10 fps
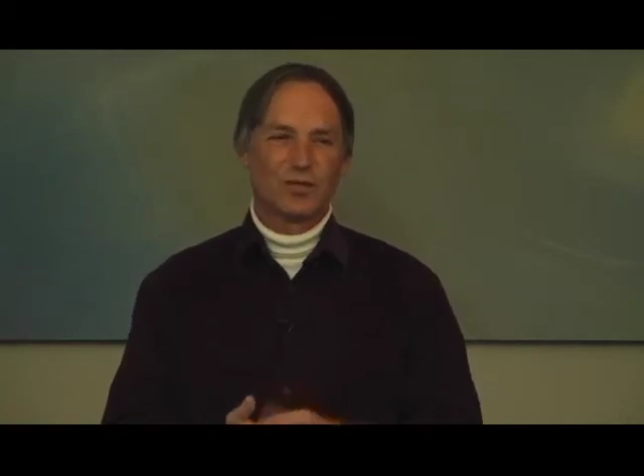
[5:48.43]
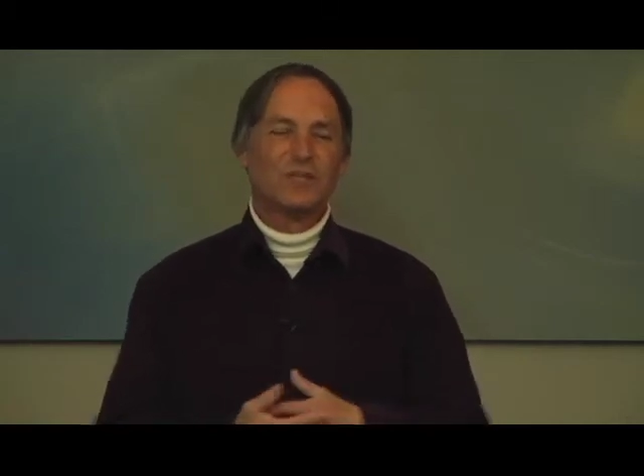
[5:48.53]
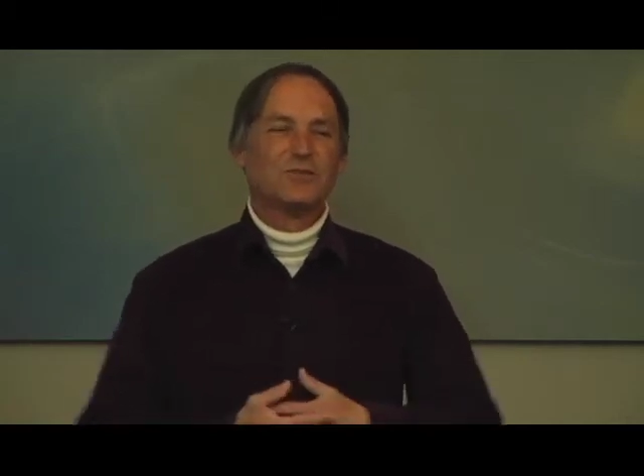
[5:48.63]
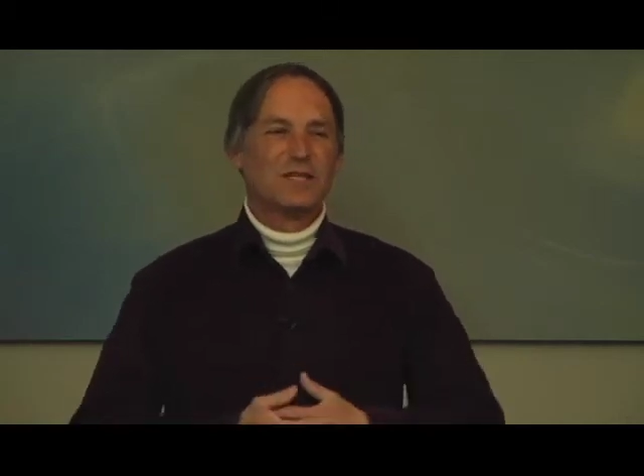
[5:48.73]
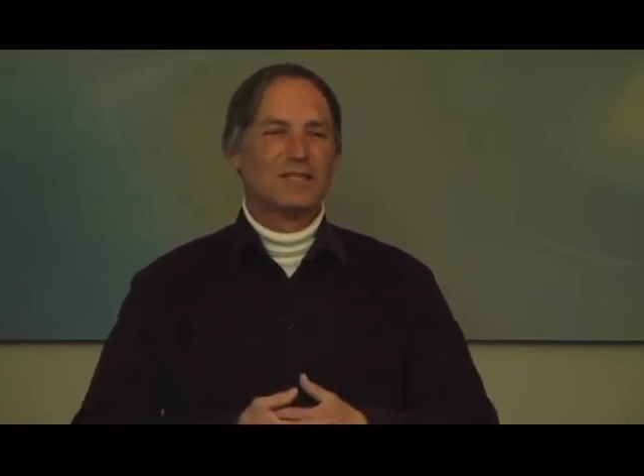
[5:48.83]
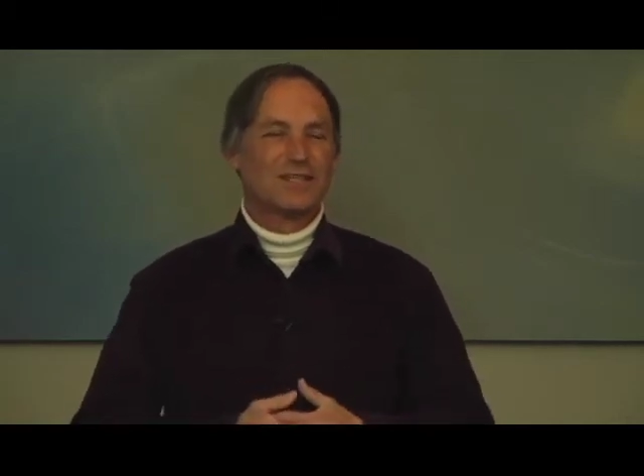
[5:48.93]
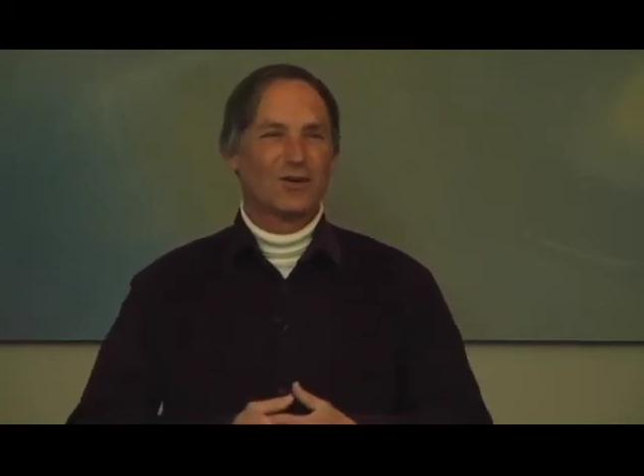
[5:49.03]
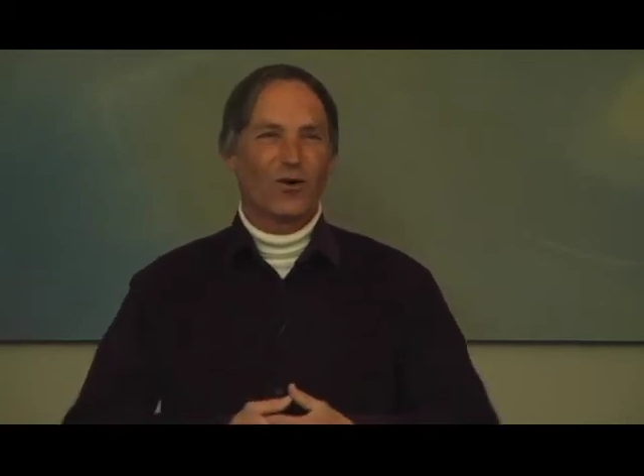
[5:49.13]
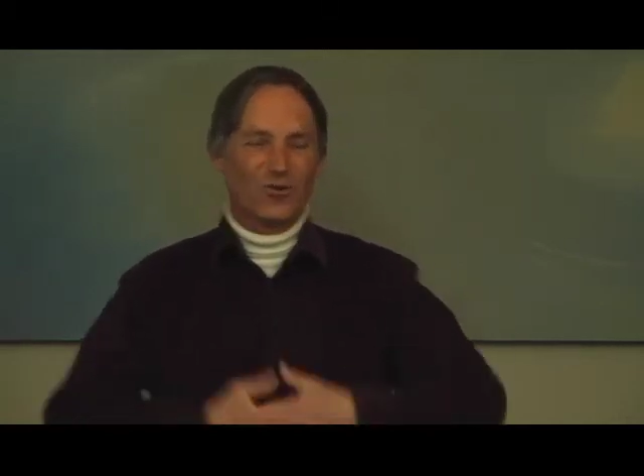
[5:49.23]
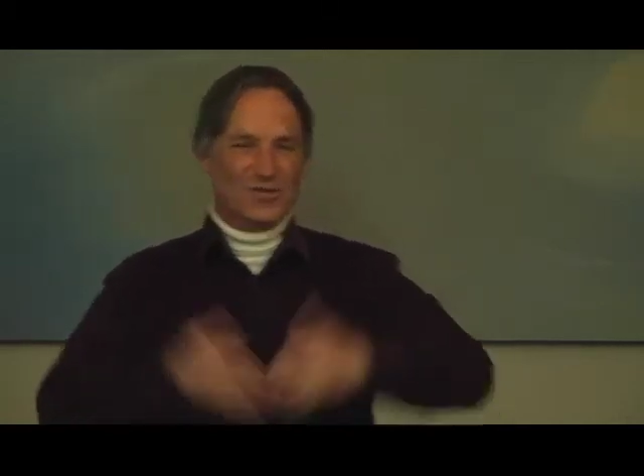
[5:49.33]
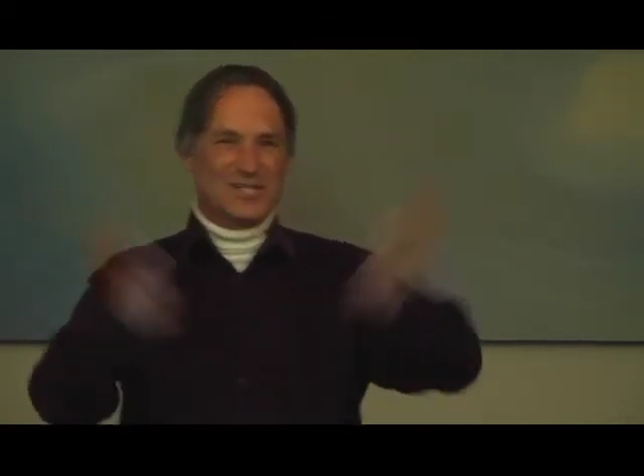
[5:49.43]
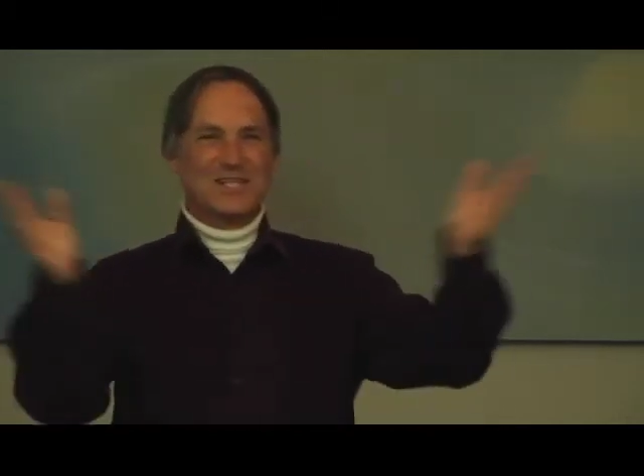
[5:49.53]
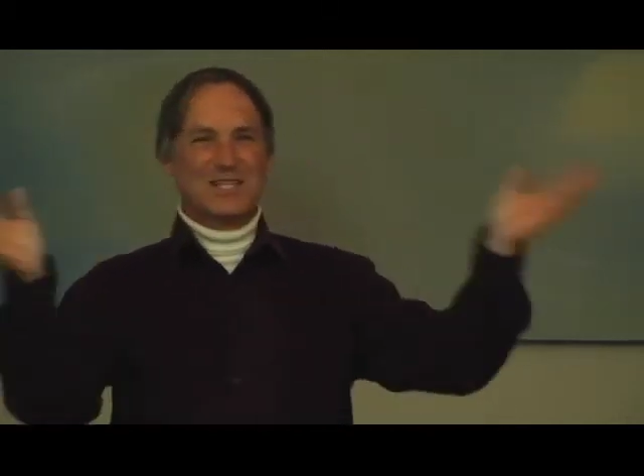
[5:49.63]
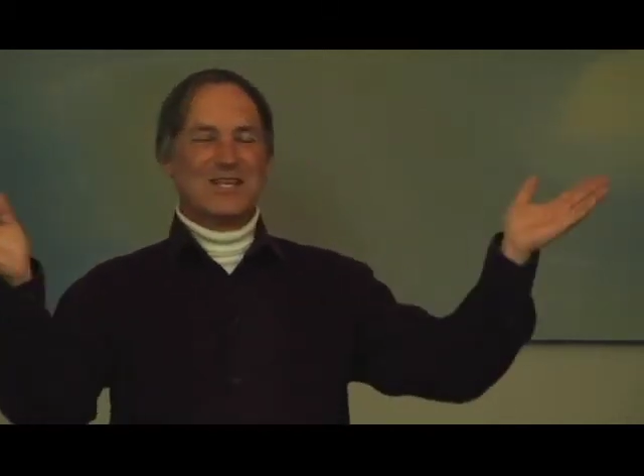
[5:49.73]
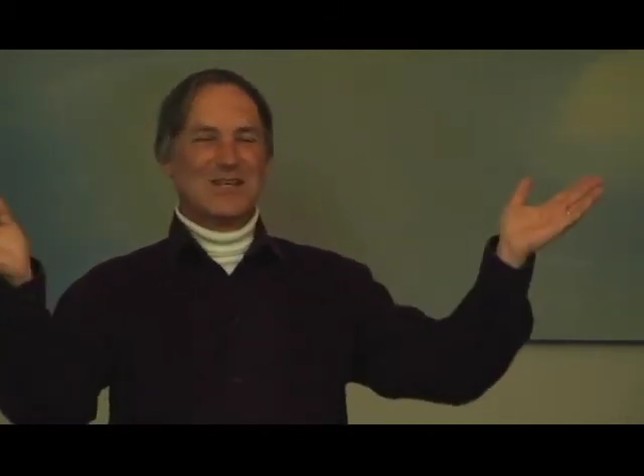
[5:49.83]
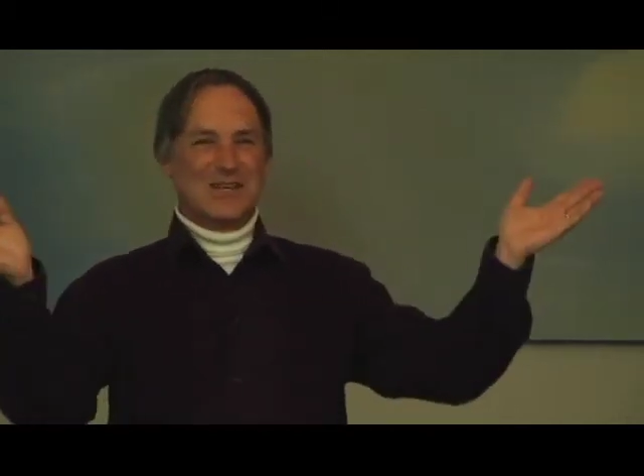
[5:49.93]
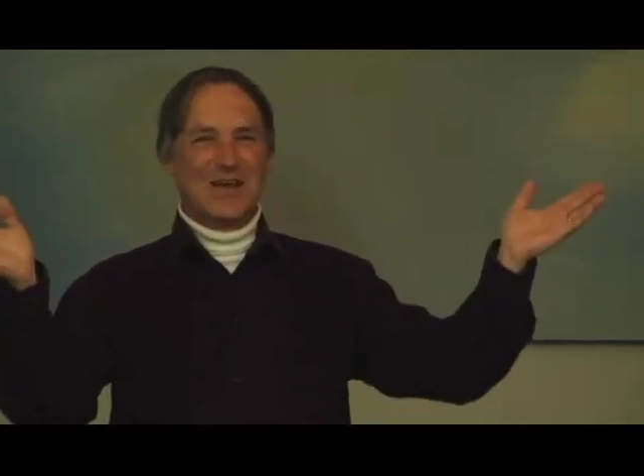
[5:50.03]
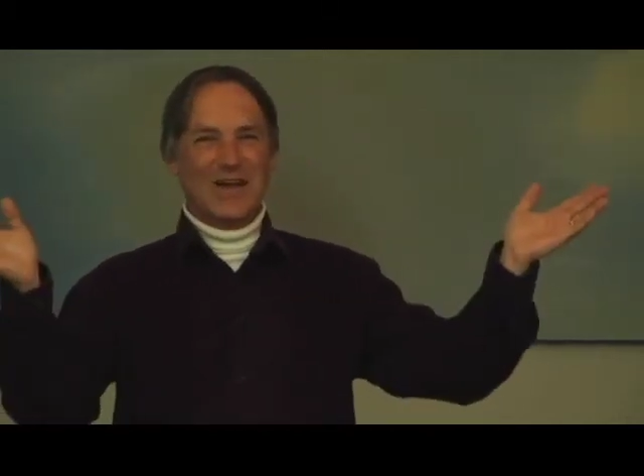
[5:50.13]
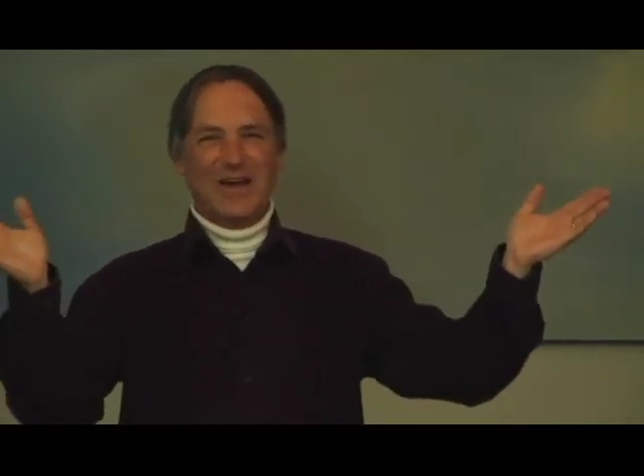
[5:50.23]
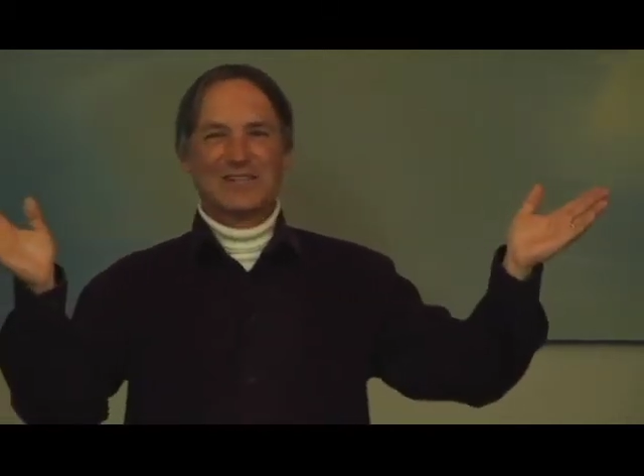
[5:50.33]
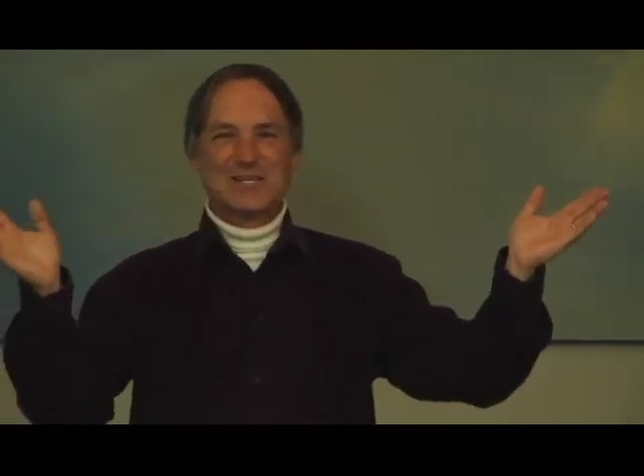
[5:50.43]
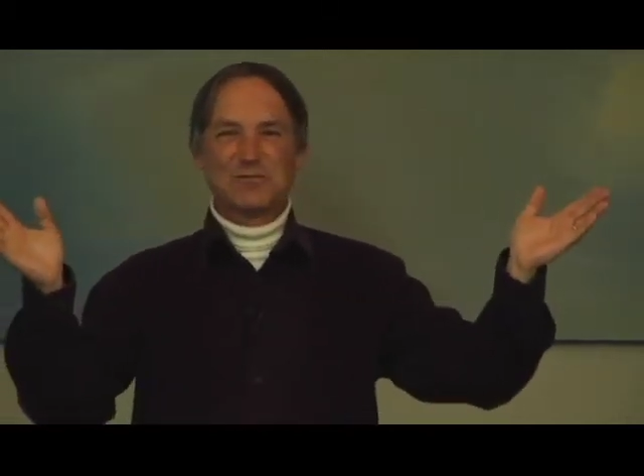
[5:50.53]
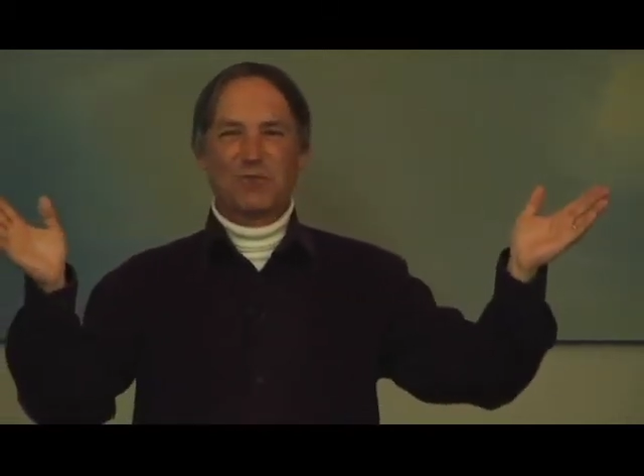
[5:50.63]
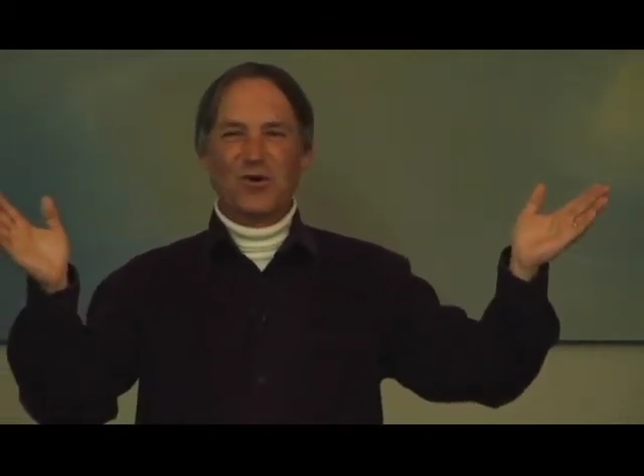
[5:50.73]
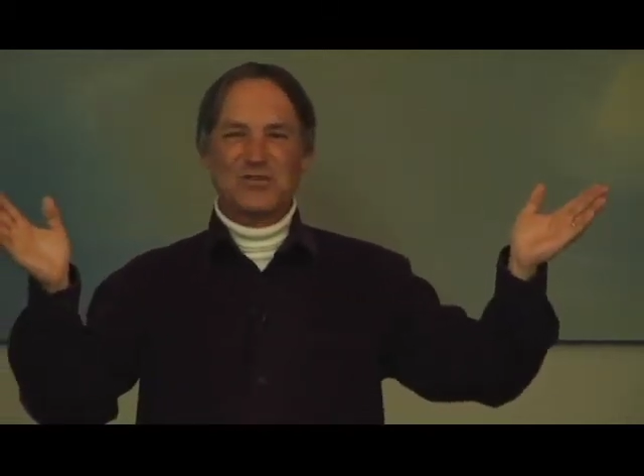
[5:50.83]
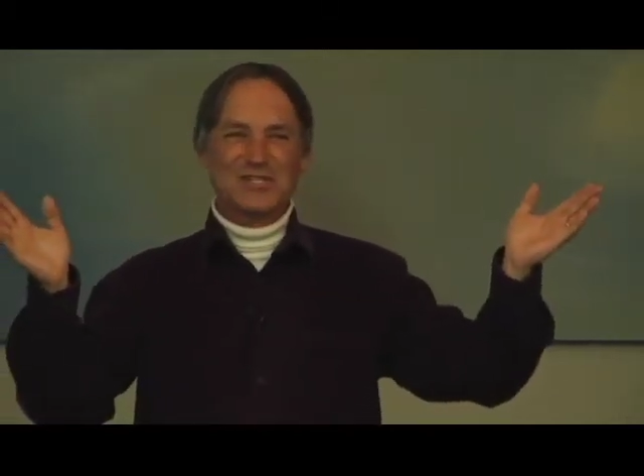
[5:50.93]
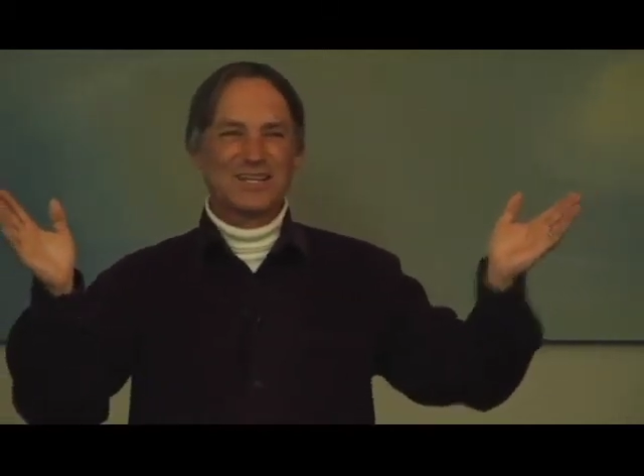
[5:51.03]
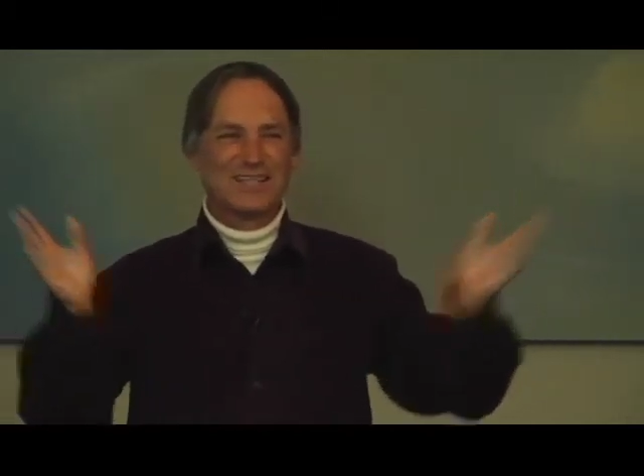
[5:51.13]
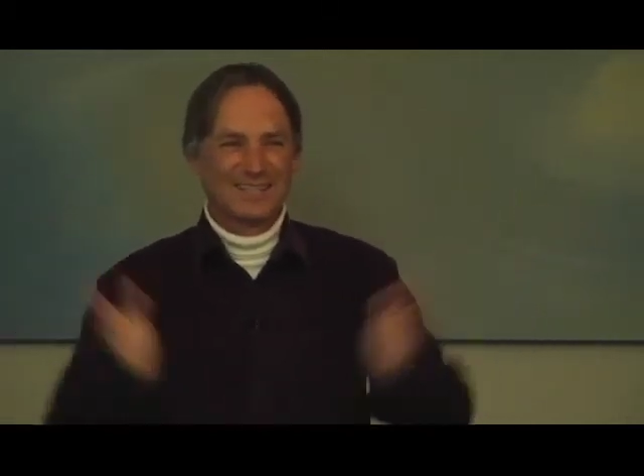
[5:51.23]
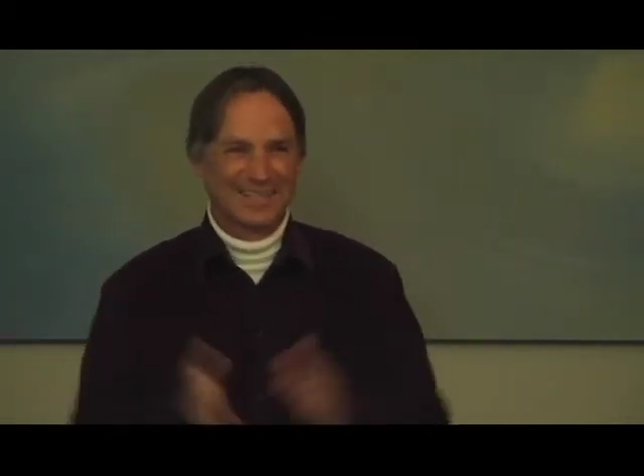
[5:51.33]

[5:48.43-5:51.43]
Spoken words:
give me the whole city at disposal